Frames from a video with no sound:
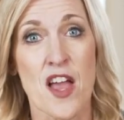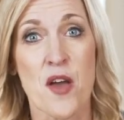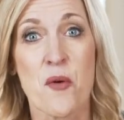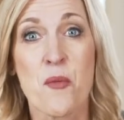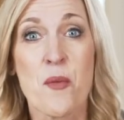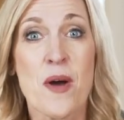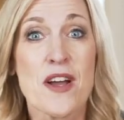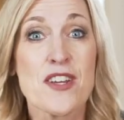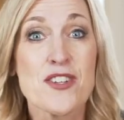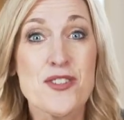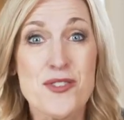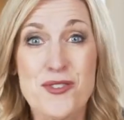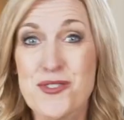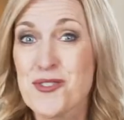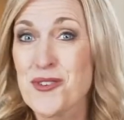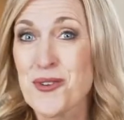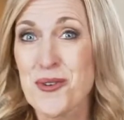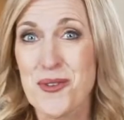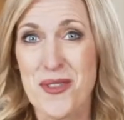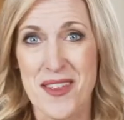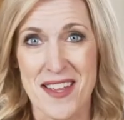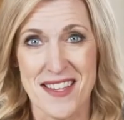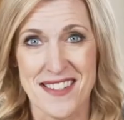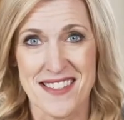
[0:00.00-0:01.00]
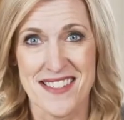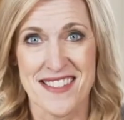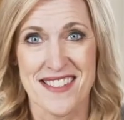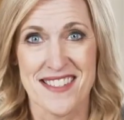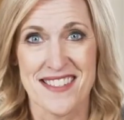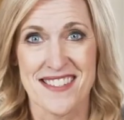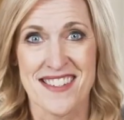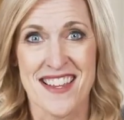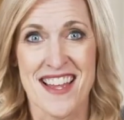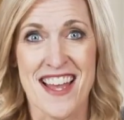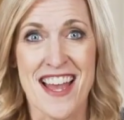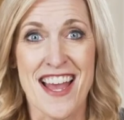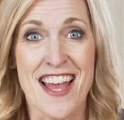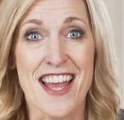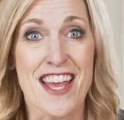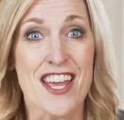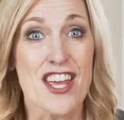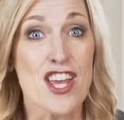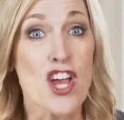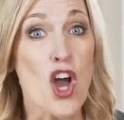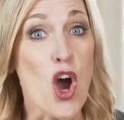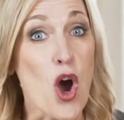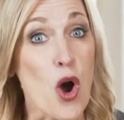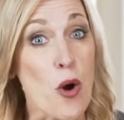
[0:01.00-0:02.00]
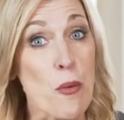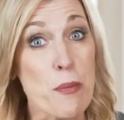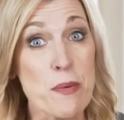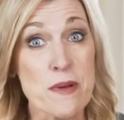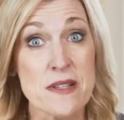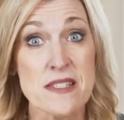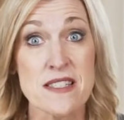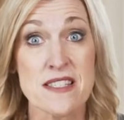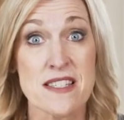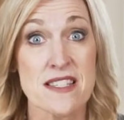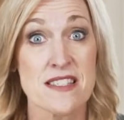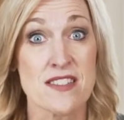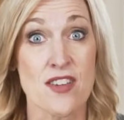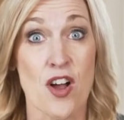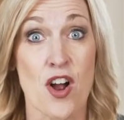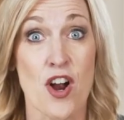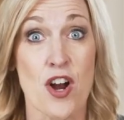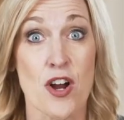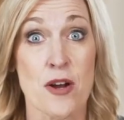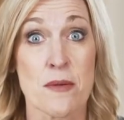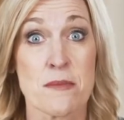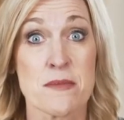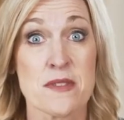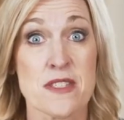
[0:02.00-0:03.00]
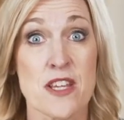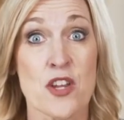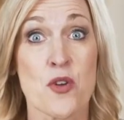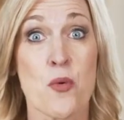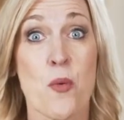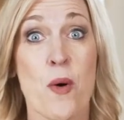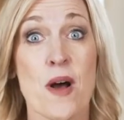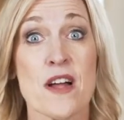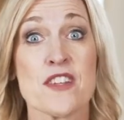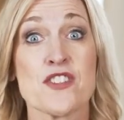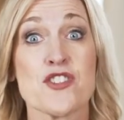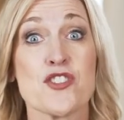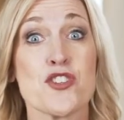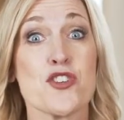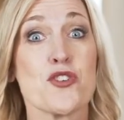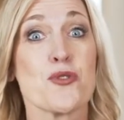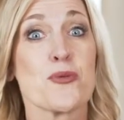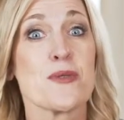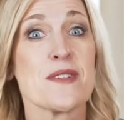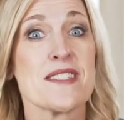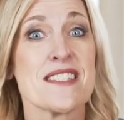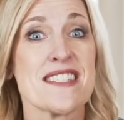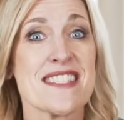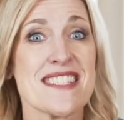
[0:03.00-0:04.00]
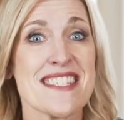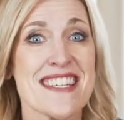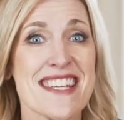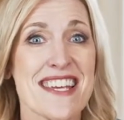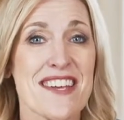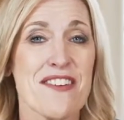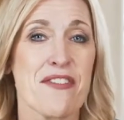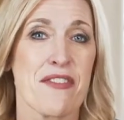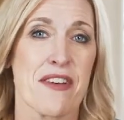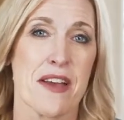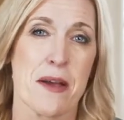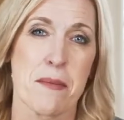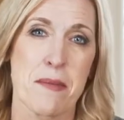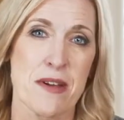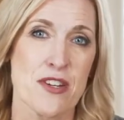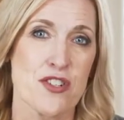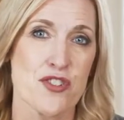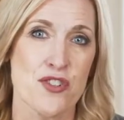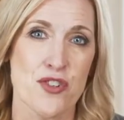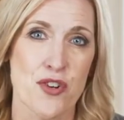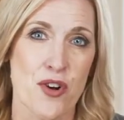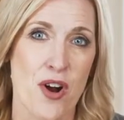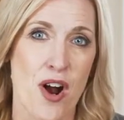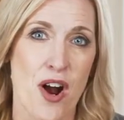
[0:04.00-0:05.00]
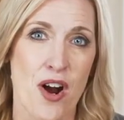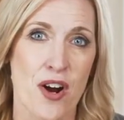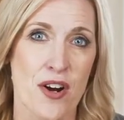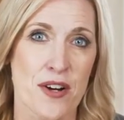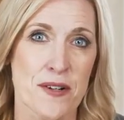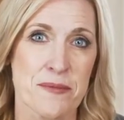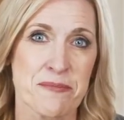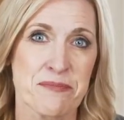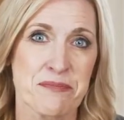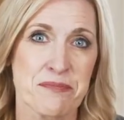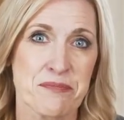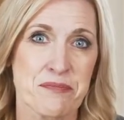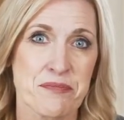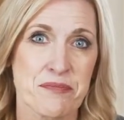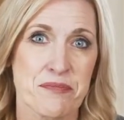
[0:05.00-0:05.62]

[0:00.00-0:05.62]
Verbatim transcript: And when you do this, he opens his arms and wants you to receive him into your heart.